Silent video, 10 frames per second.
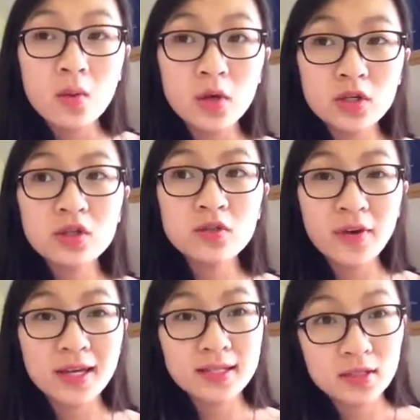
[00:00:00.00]
What you should
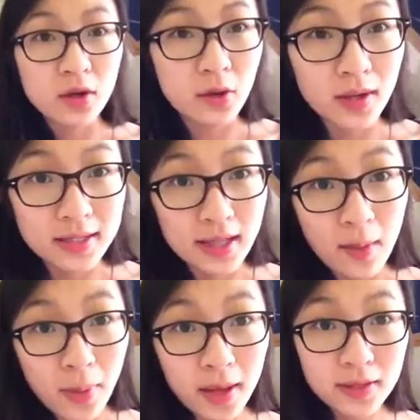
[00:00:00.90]
first know is
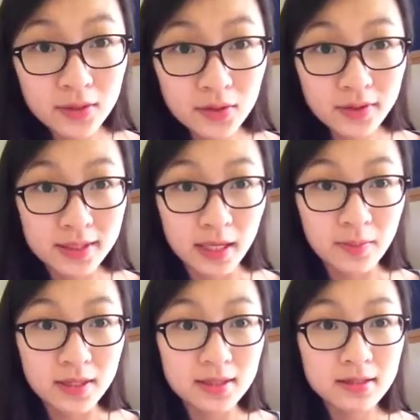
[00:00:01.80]
that personal
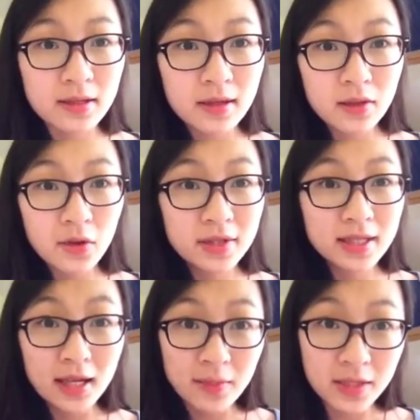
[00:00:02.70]
statements, there is
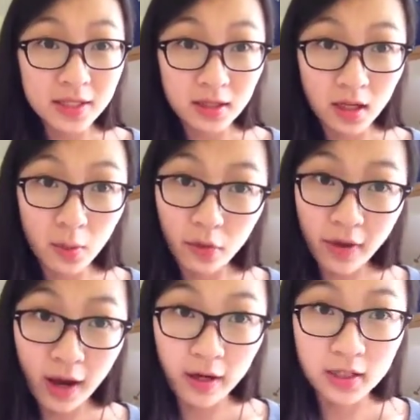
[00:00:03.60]
a limit to the number of
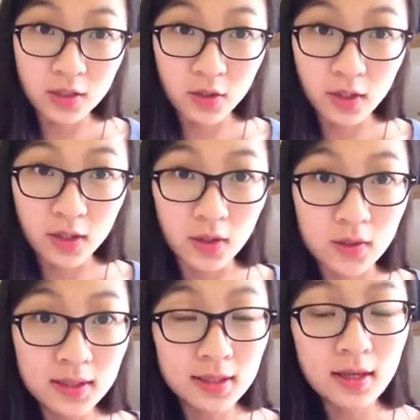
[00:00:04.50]
characters you can
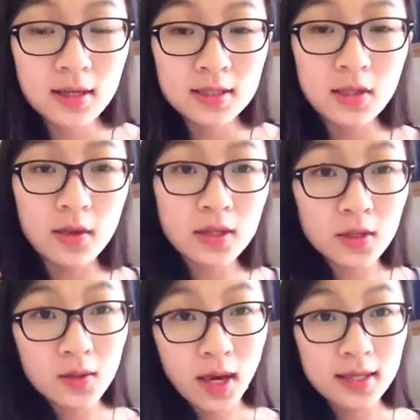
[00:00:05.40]
use. So in
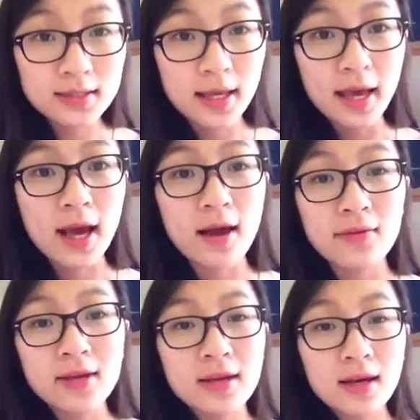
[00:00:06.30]
UCAS they
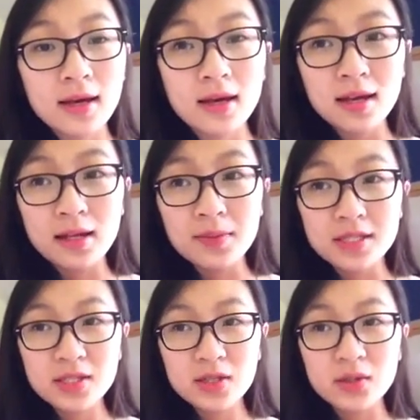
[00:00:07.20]
have a
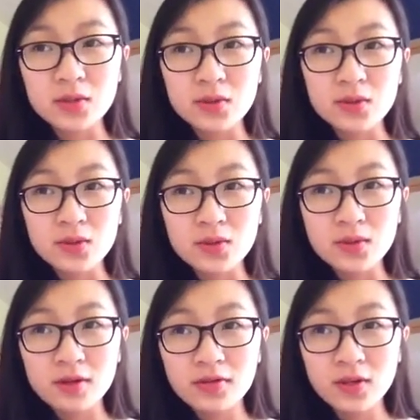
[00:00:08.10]
limit to
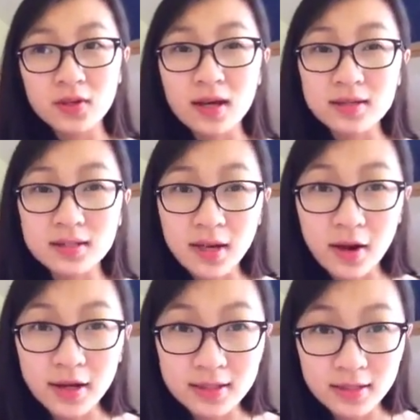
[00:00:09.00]
a few thousand
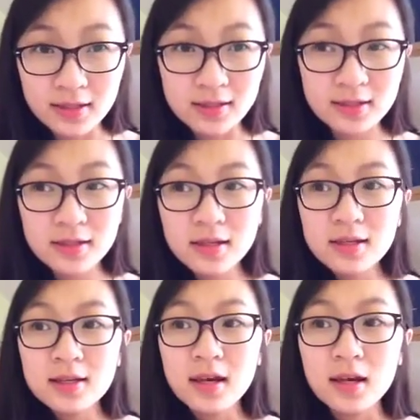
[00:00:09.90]
characters
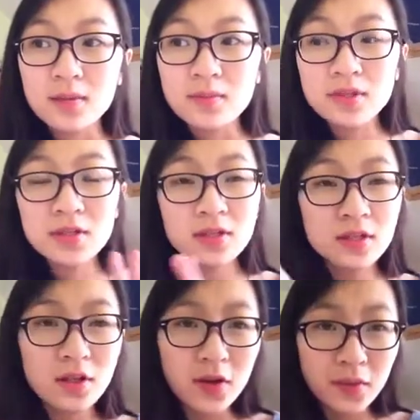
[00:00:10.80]

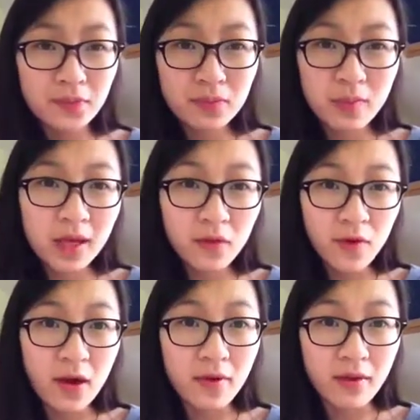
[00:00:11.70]
to, make it
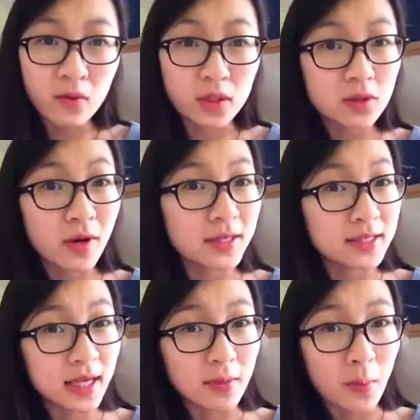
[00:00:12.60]
fair for everyone to write the
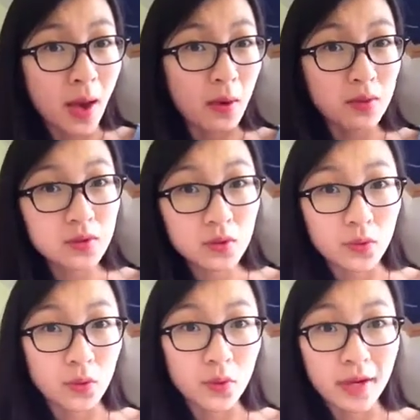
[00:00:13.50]
same amount
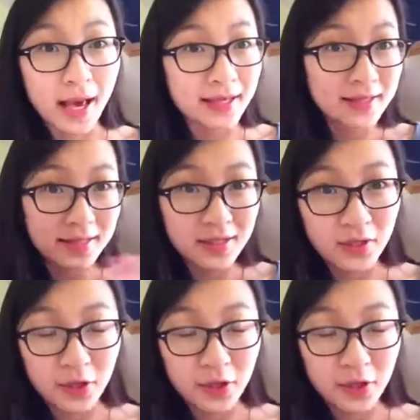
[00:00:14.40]
or less,